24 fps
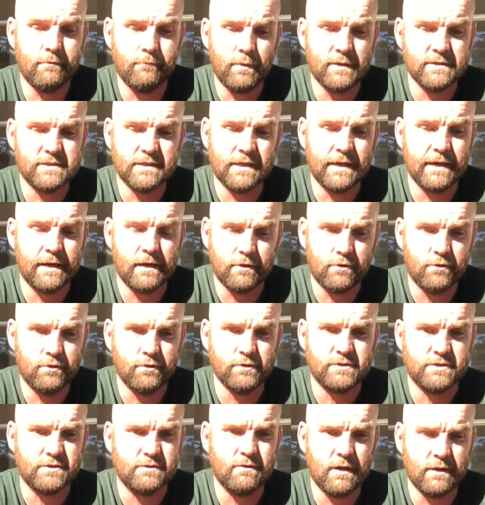Once again, a
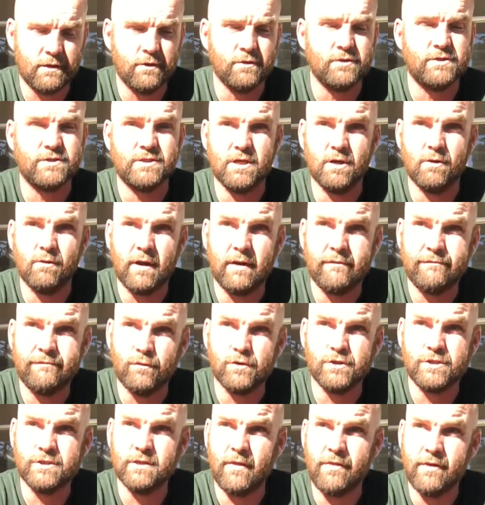good school.
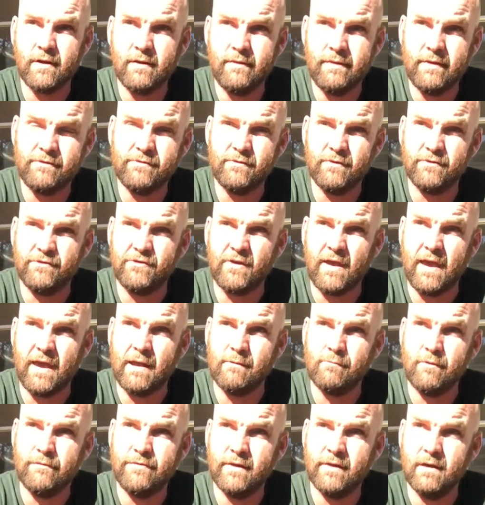Unfortunately, I think this was
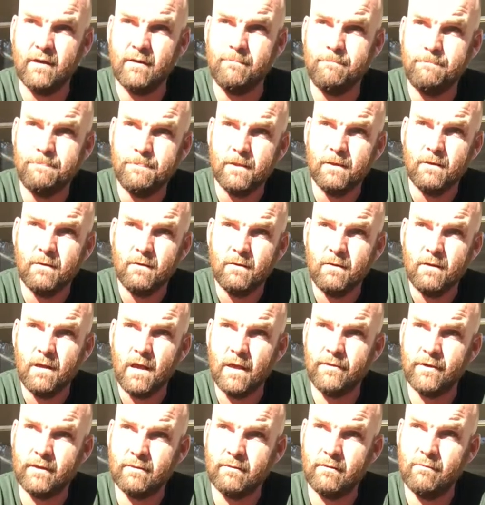saying with the,
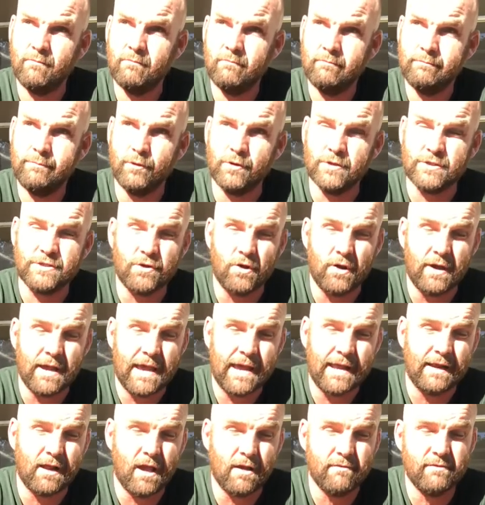I think Boys High
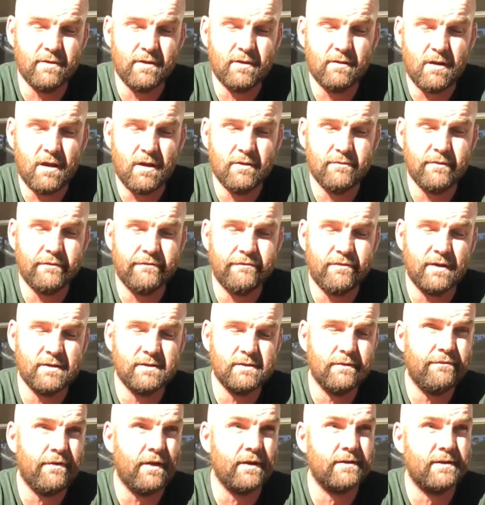had it over
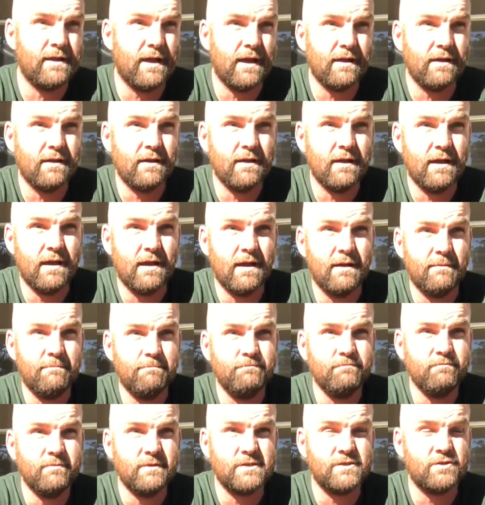from Fundung
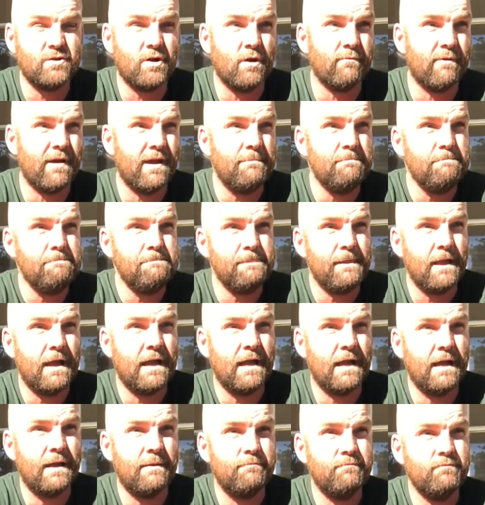this time around.
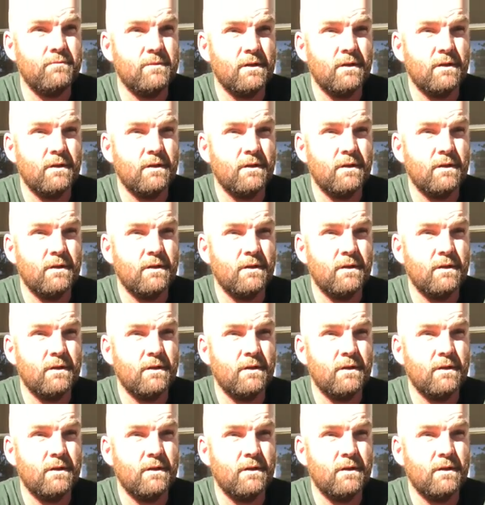They